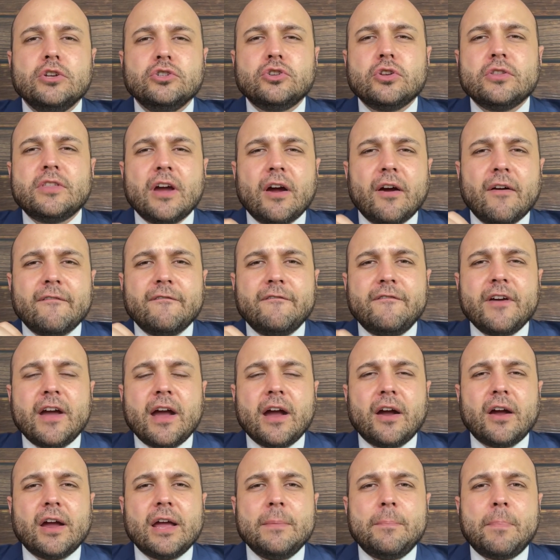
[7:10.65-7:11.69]
So there are
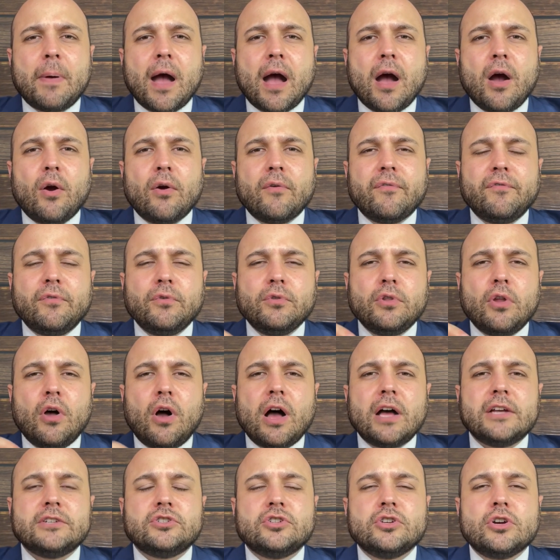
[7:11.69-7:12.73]
very powerful
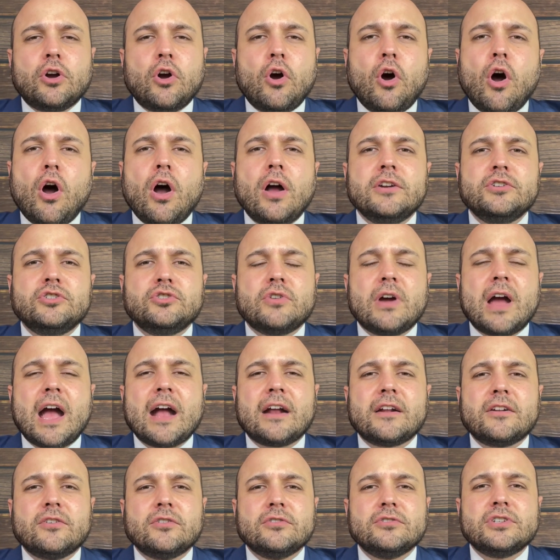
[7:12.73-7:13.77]
laws. The
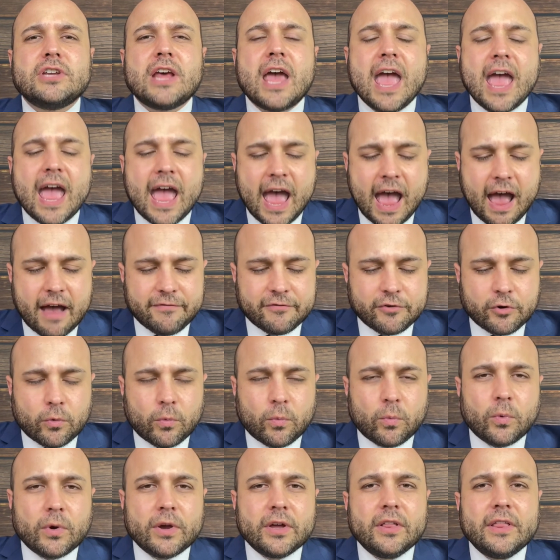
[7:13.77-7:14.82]
contractors have to
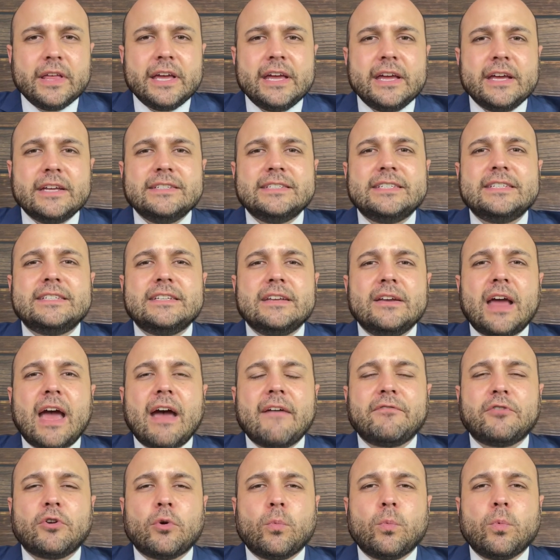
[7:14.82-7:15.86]

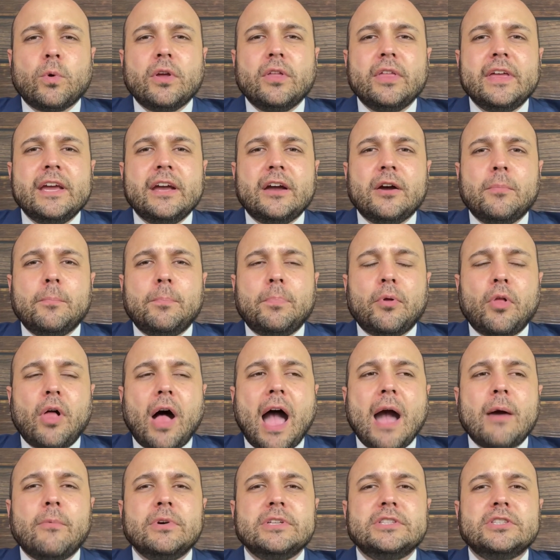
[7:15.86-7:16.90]
really
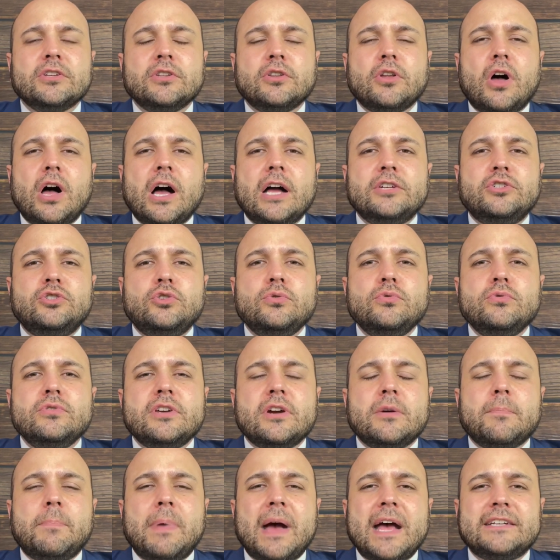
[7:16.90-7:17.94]
comply with the law, do
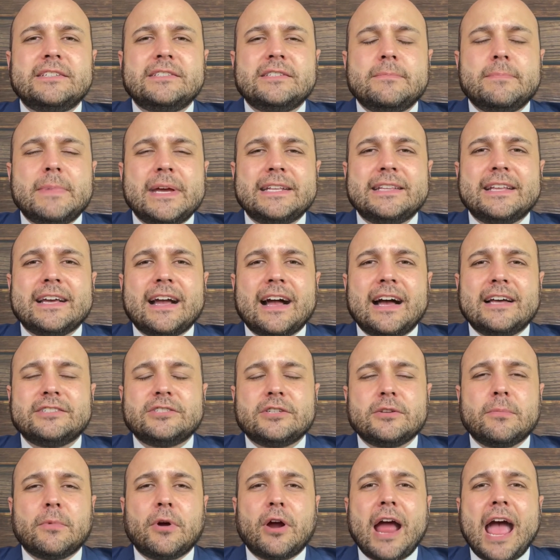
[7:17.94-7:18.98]
their best to make the
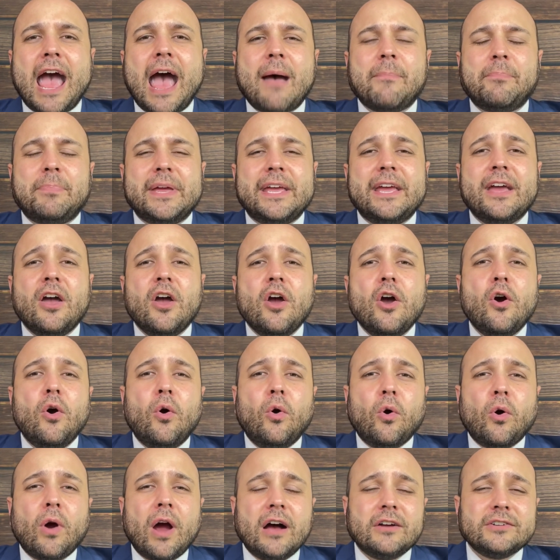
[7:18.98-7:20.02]
customer happy,
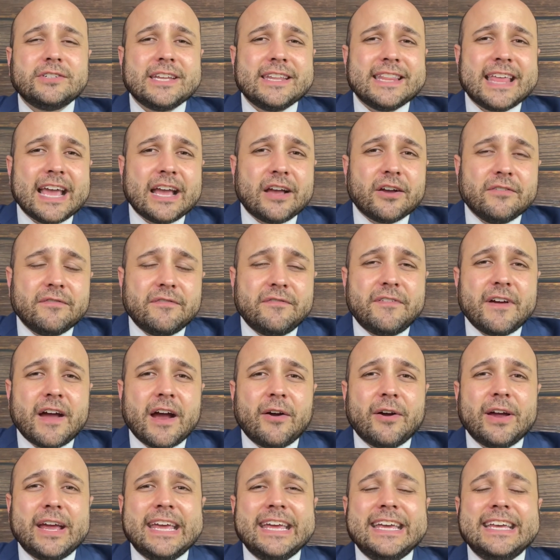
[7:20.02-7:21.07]
or else they could
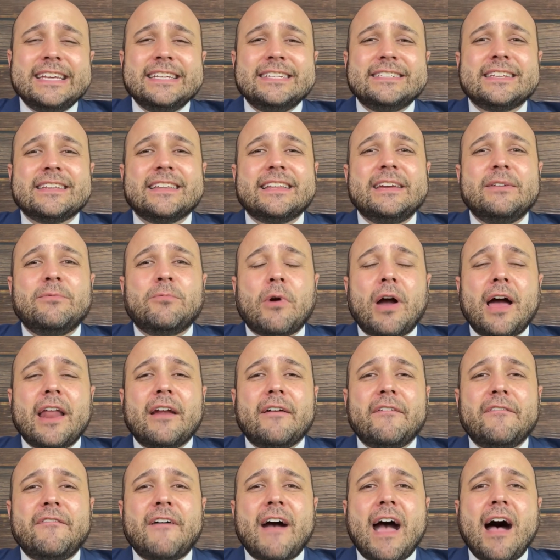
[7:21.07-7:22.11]
very easily
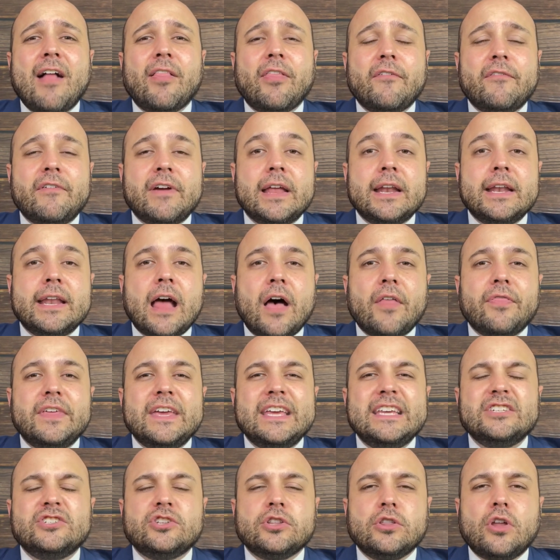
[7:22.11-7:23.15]
run afoul of it. Now,
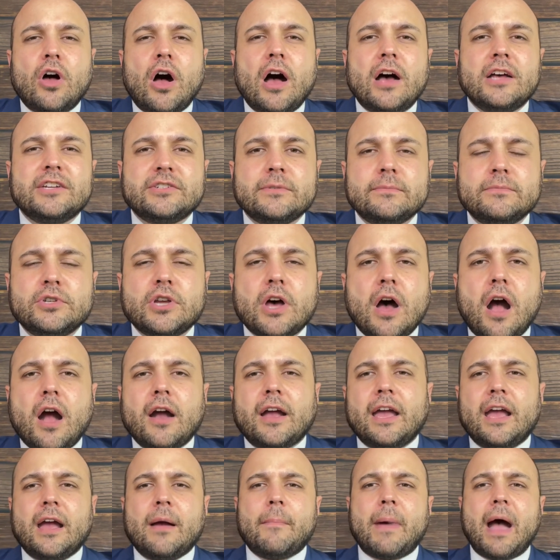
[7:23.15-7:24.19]
these laws I'm
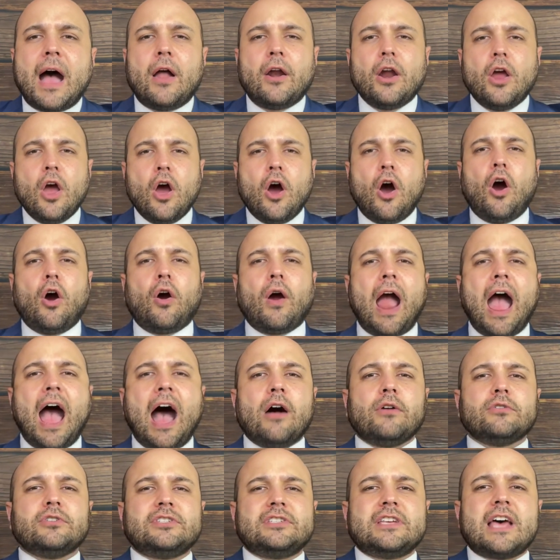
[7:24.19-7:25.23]
talking about are
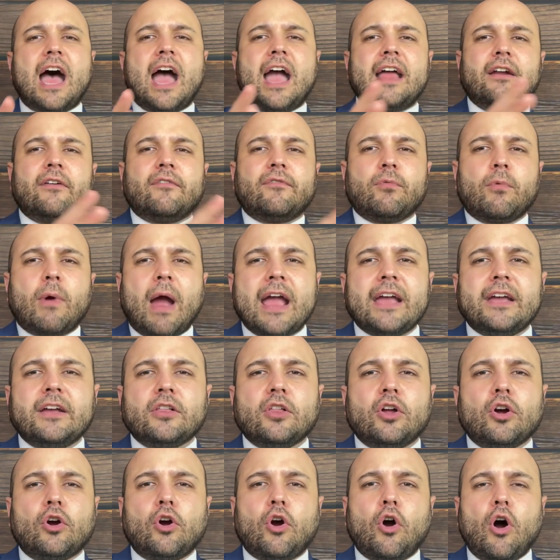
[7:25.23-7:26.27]
outside of
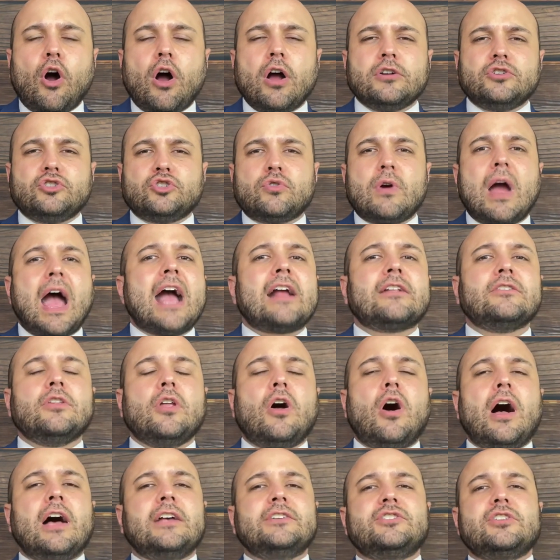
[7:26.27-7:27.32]
regular contract
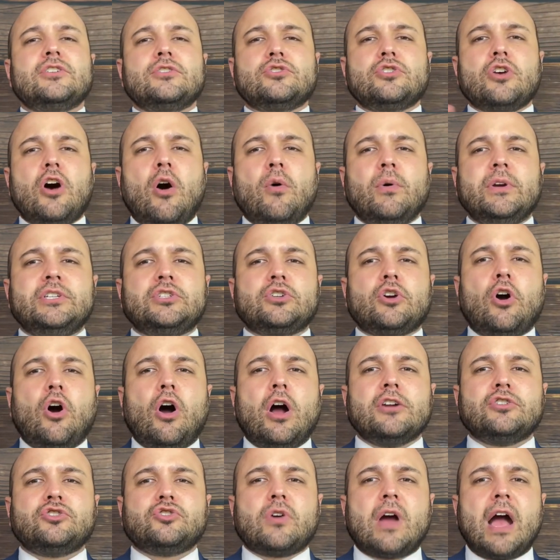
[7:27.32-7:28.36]
laws. There's always
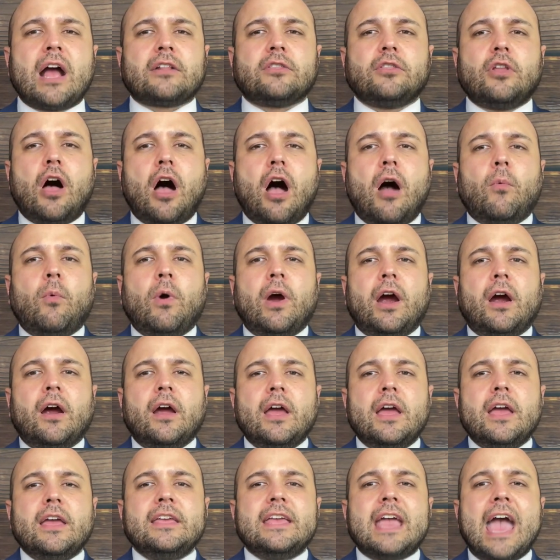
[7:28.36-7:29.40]
contract law where
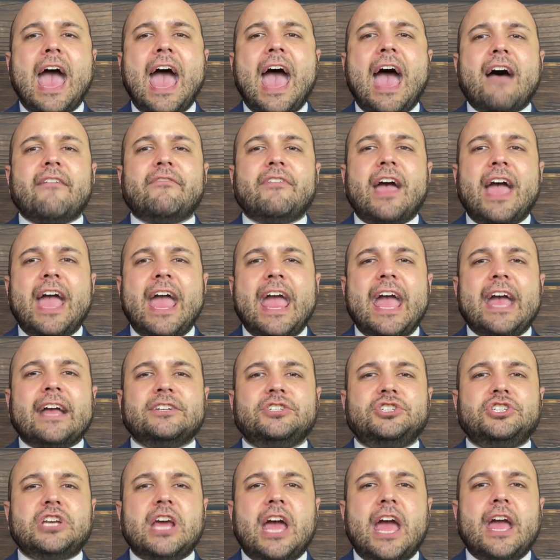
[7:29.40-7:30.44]
you have a
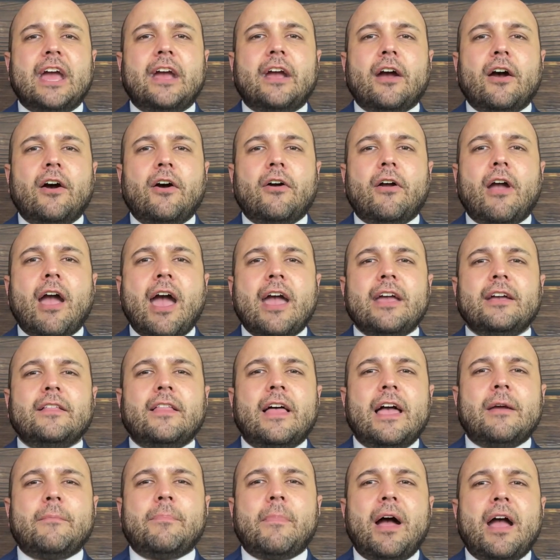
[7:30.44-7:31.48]
handshake, okay? You
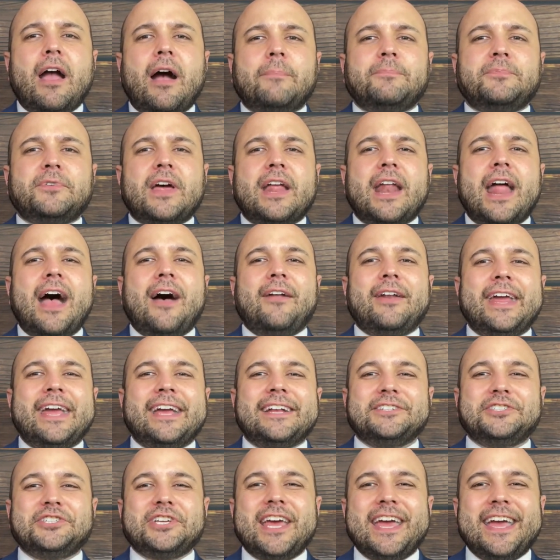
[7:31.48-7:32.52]
like my upside down
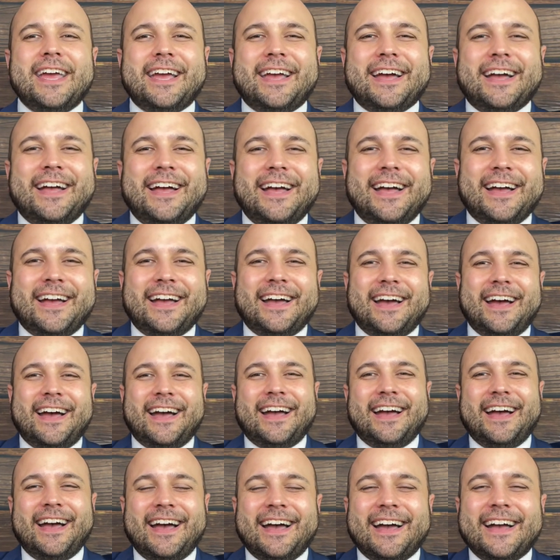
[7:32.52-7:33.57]
handshake?
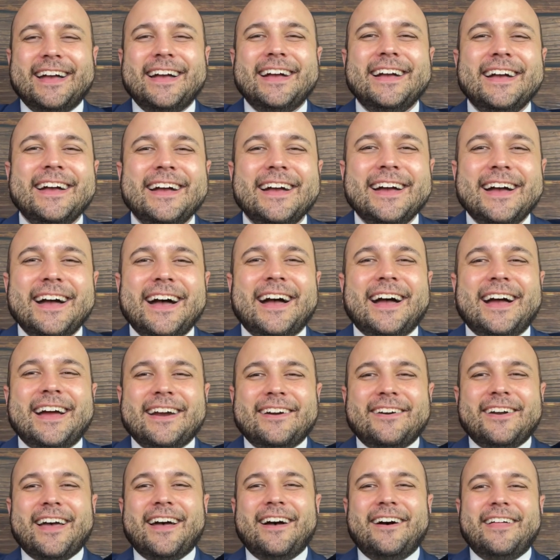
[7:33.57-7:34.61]
I
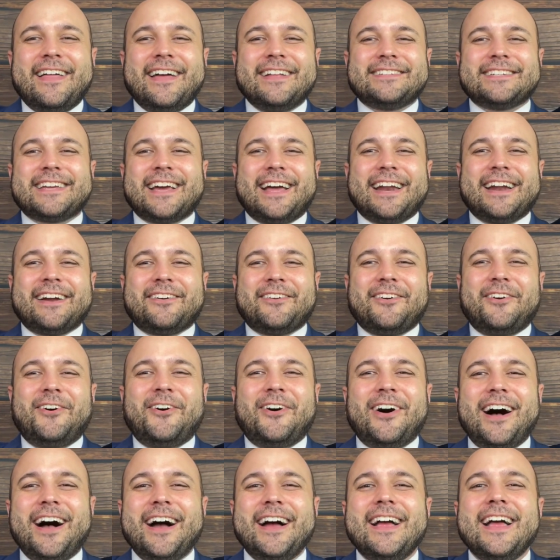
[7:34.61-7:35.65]
don't know, that's kind of
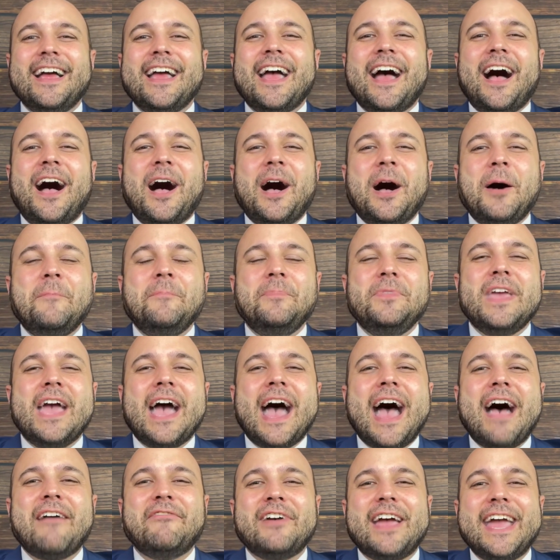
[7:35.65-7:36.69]
cool, huh?
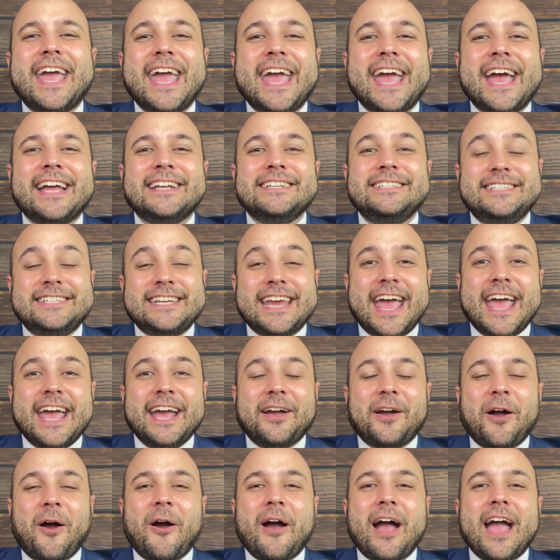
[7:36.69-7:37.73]
You have a
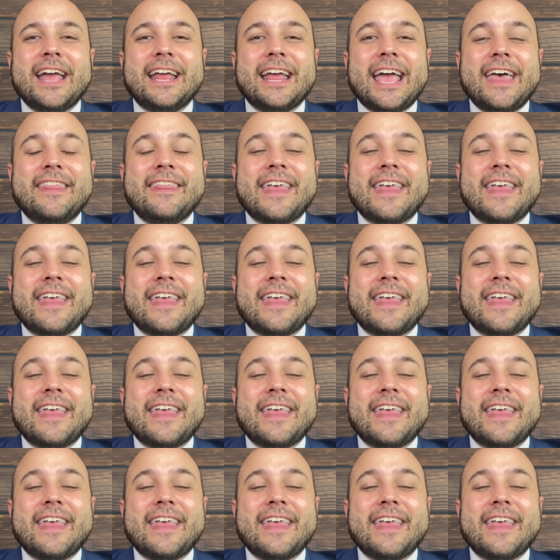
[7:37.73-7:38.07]
handshake, all right?